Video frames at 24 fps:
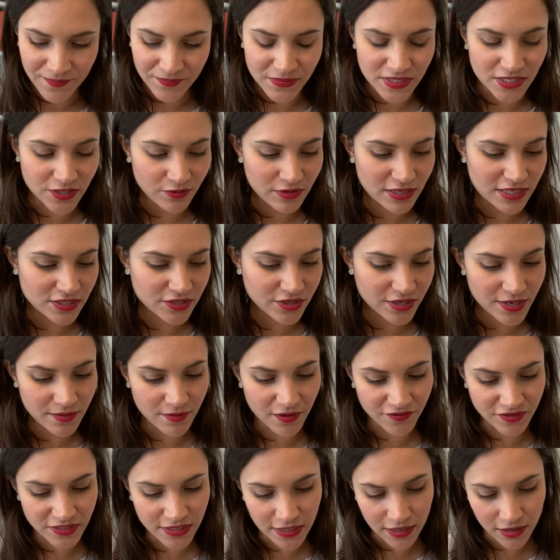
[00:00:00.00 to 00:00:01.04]
So this cream
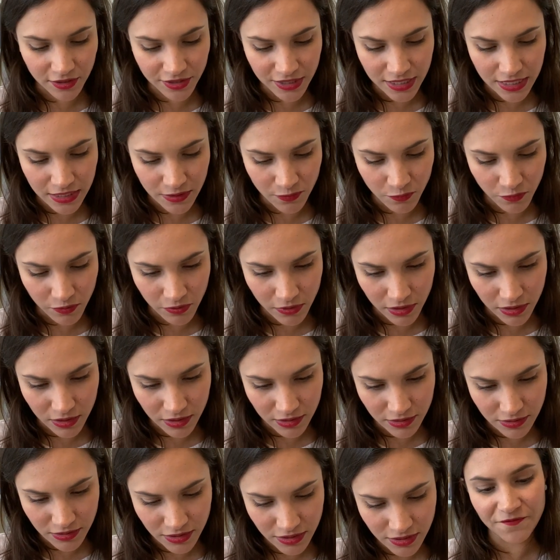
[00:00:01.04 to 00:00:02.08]
of celery
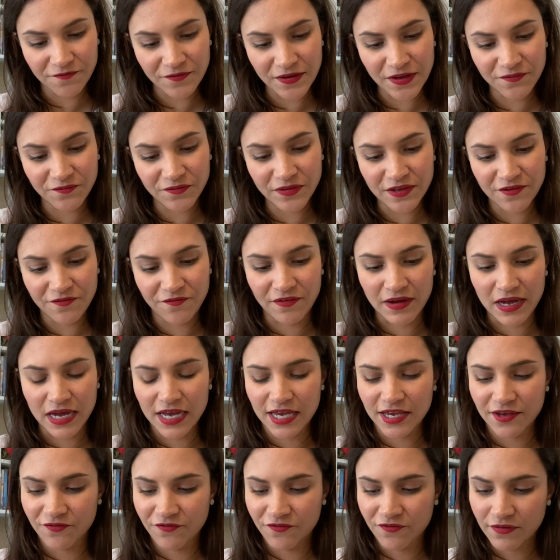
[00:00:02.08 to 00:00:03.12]
was
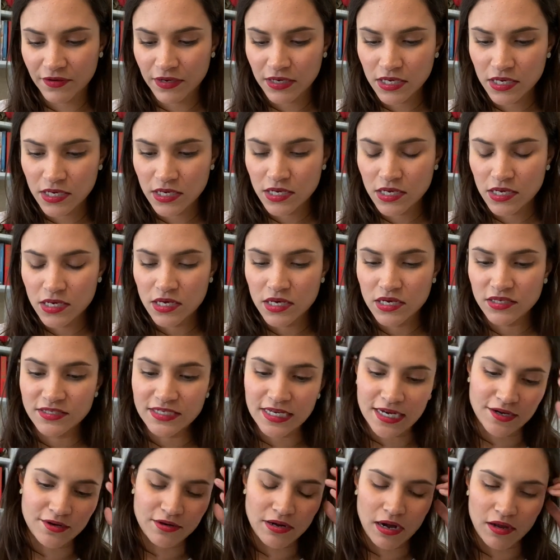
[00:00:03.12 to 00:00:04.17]
55
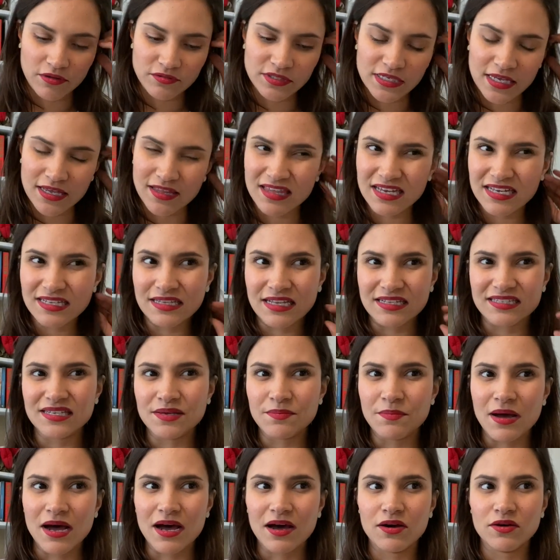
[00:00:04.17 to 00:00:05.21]
Czech crowns. I think that's
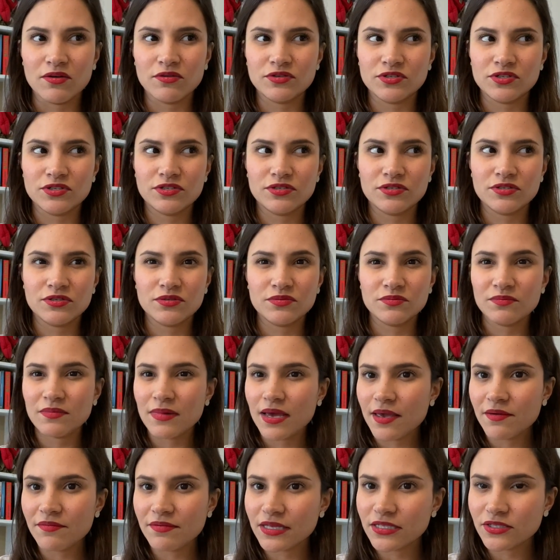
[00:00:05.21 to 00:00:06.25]
about
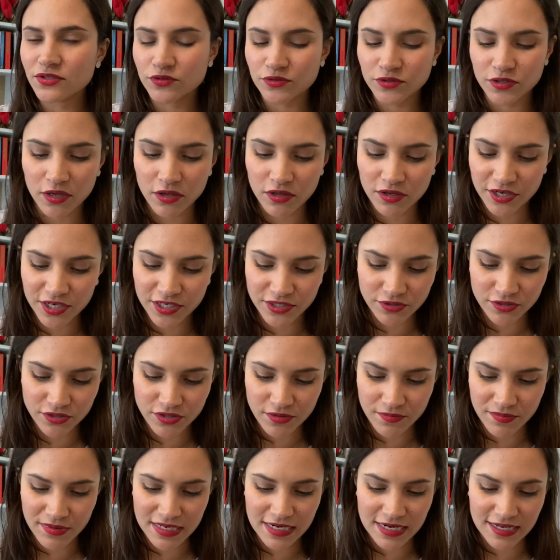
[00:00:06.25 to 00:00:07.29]
maybe $2 or
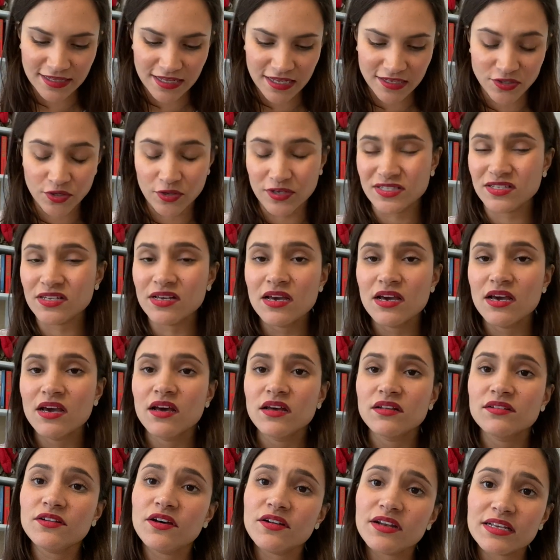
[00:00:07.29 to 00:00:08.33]
something like that. So it's
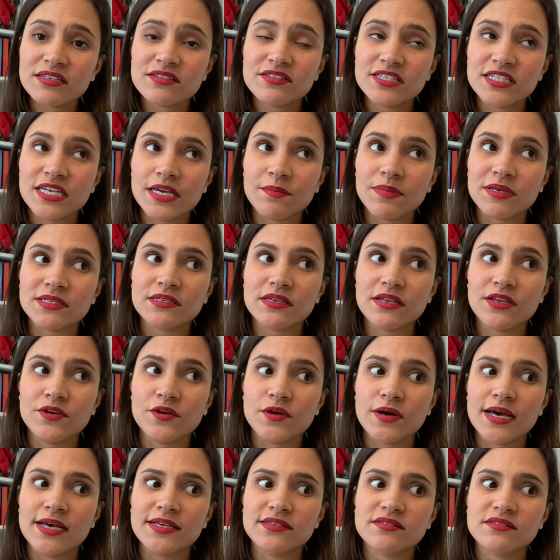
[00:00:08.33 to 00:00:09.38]
not as cheap as in
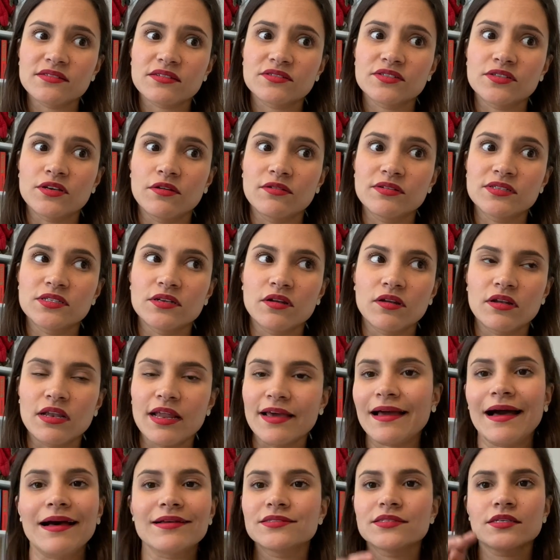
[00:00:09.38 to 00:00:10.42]
US, so it's not
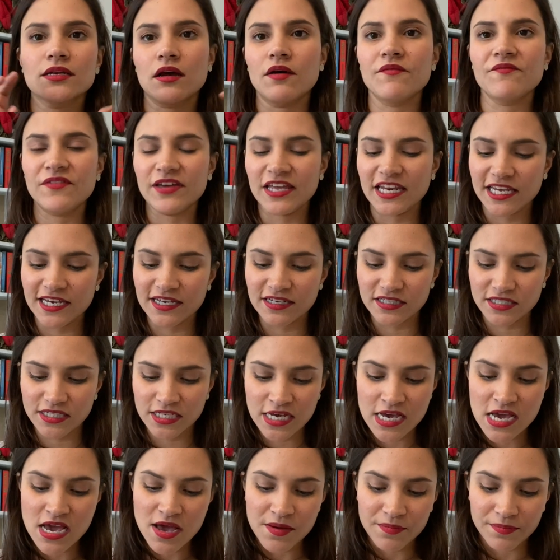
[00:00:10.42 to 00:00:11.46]
like as convenient,
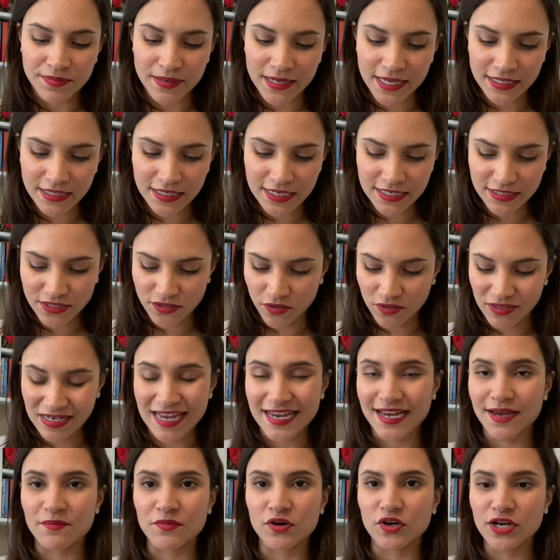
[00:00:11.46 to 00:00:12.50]
but it's not
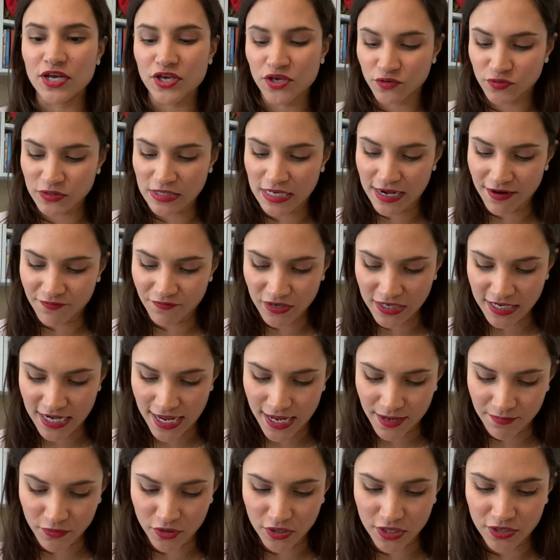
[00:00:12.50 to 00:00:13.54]
like I'm gonna use it every day.
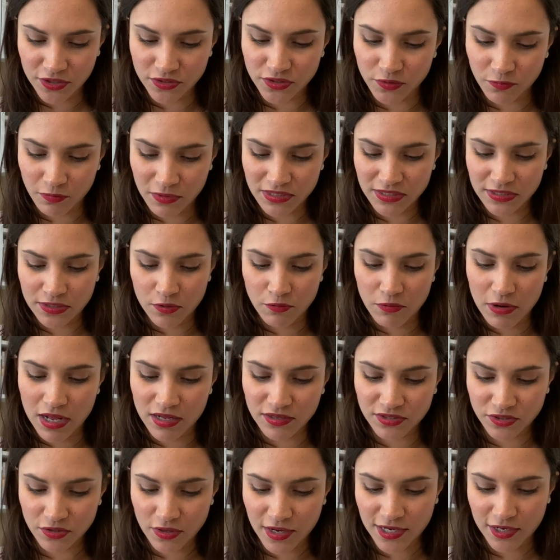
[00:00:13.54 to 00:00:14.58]
I'm gonna use it once in a
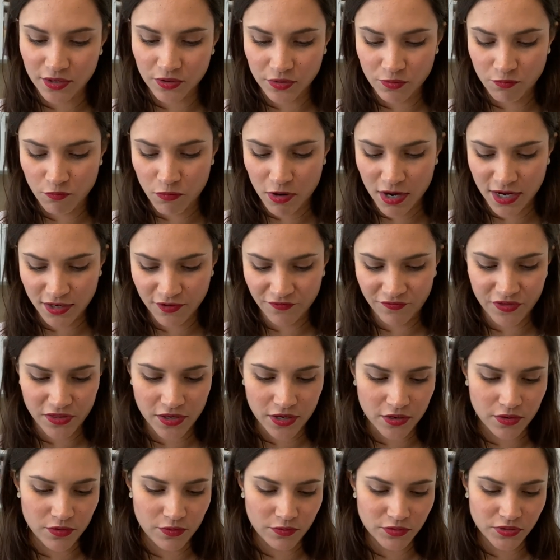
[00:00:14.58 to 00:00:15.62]
while. So I got one of
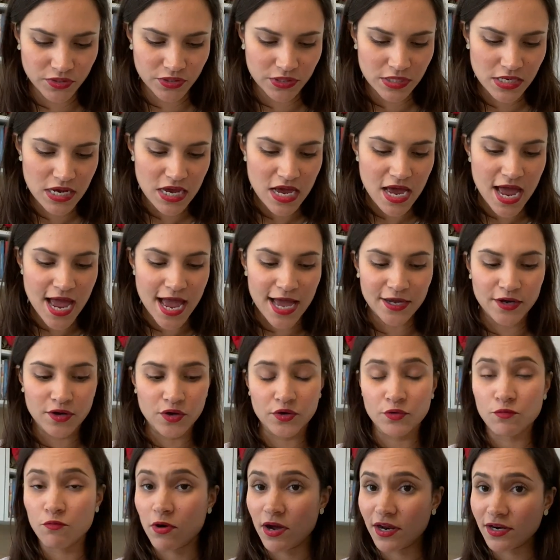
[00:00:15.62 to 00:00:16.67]
those. I
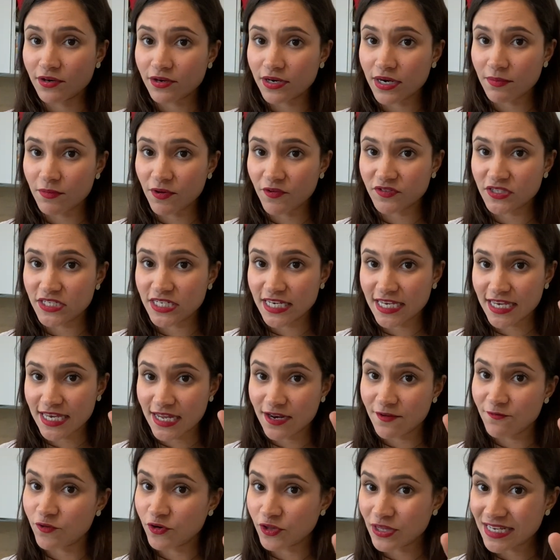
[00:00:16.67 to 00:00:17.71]
got one cream of
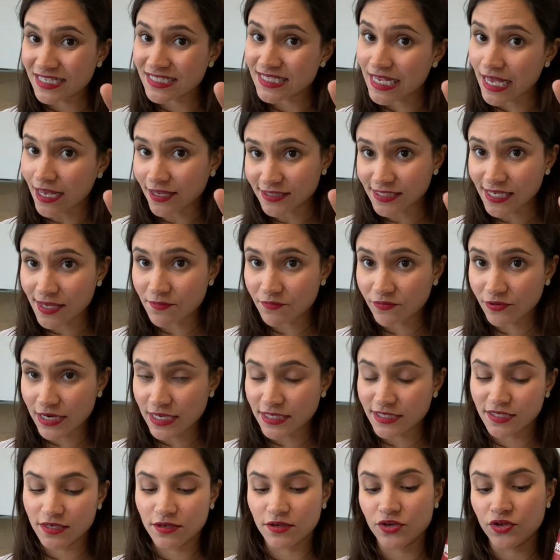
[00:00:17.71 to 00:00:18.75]
chicken for the exact same
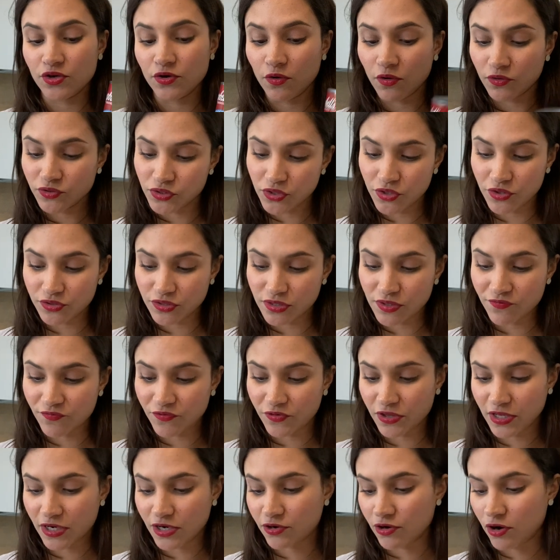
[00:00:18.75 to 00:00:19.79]
reason. You also use them
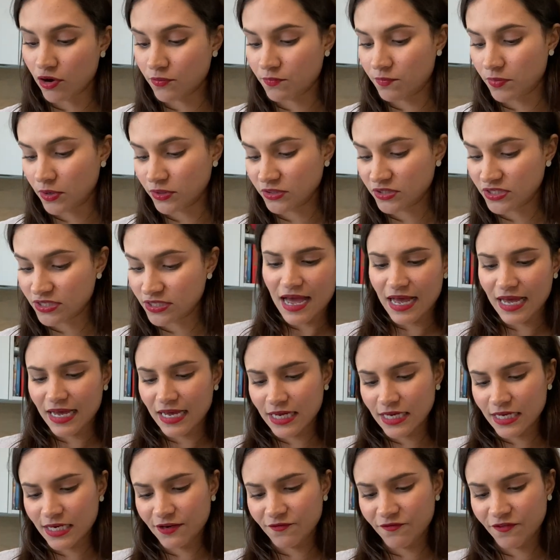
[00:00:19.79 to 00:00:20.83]
for the crock pots.
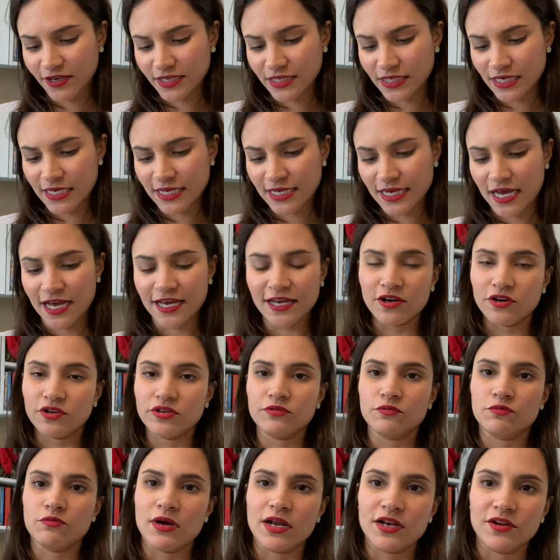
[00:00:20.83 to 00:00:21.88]
And finally, I got
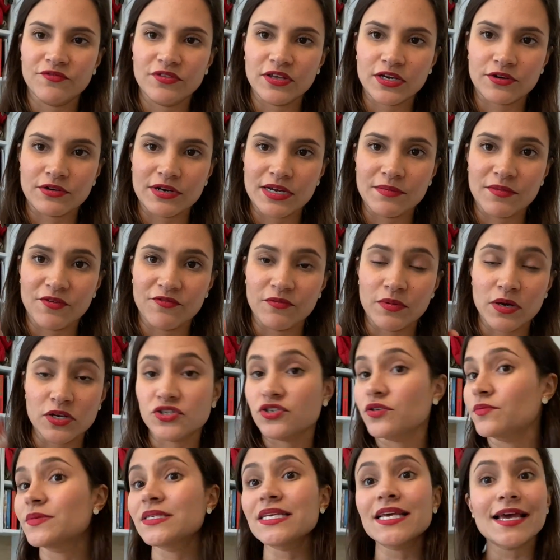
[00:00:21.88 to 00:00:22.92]
one of the cream of
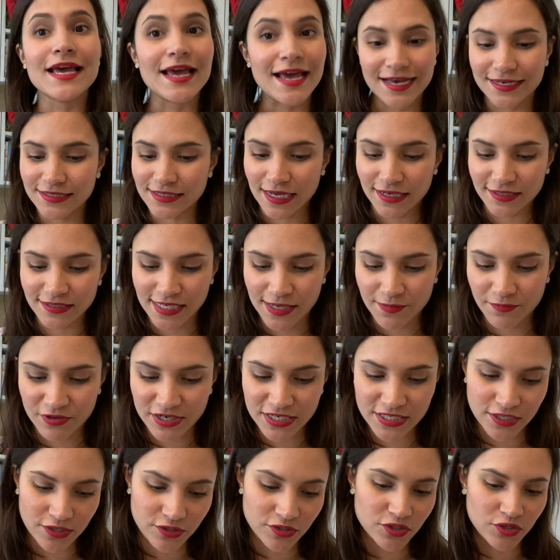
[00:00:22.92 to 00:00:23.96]
mushrooms, exact same
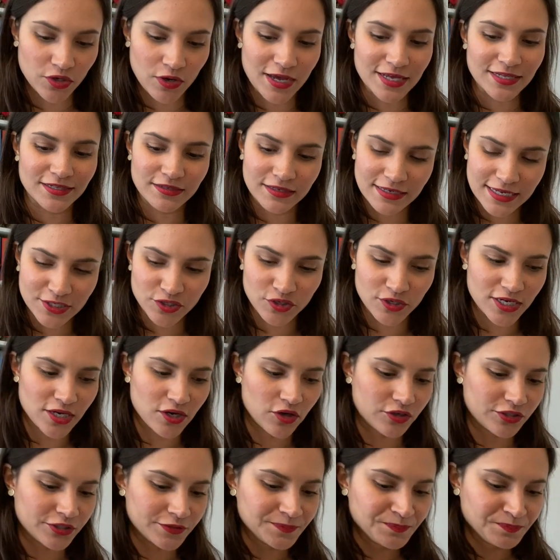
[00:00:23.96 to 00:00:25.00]
reason. So I literally
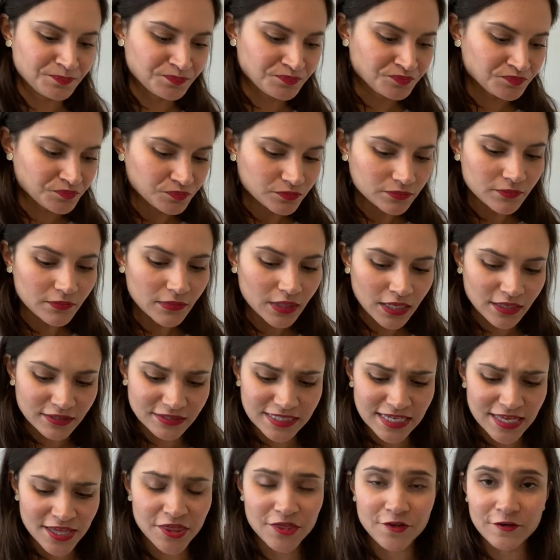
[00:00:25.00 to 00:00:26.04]
got
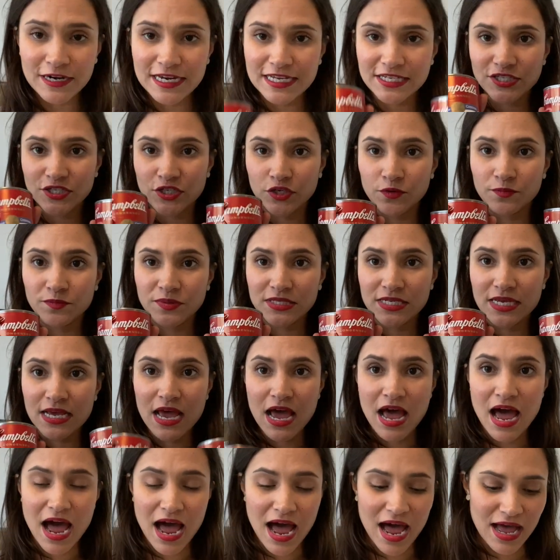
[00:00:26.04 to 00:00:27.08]
the three soups
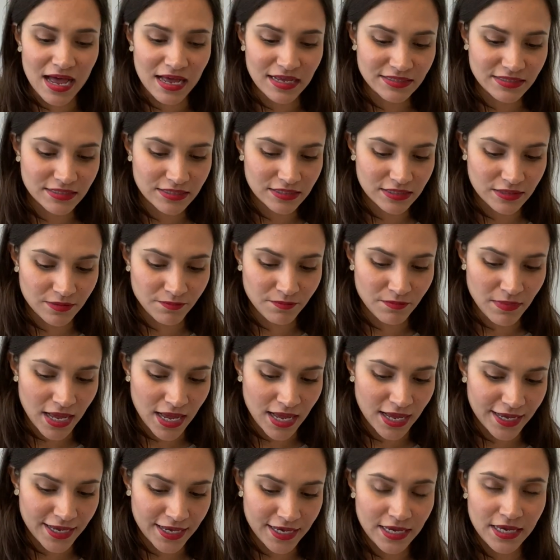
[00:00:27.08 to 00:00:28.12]
as
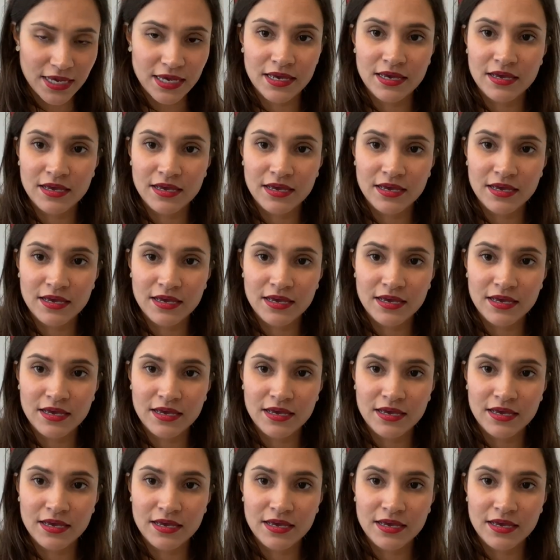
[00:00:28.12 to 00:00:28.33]
my